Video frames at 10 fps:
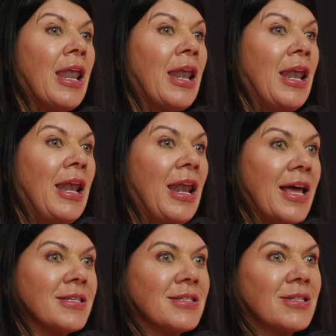
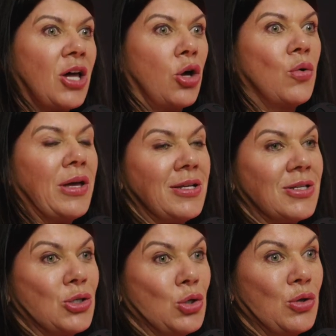let's go
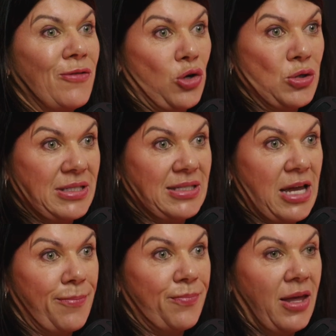into the first
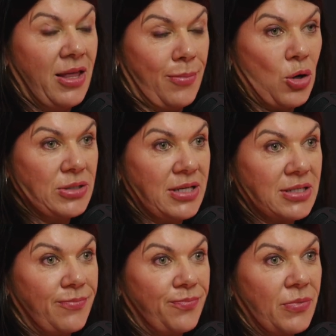step in the
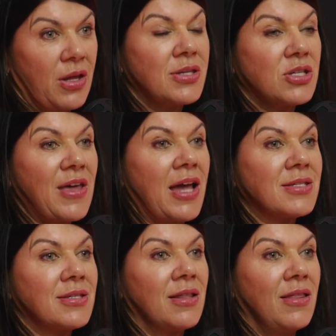process. So
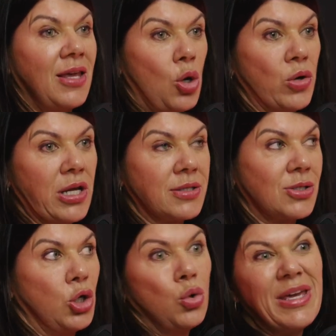that's the audience.
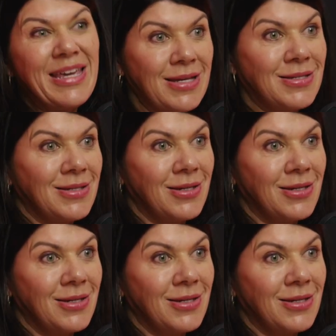Who is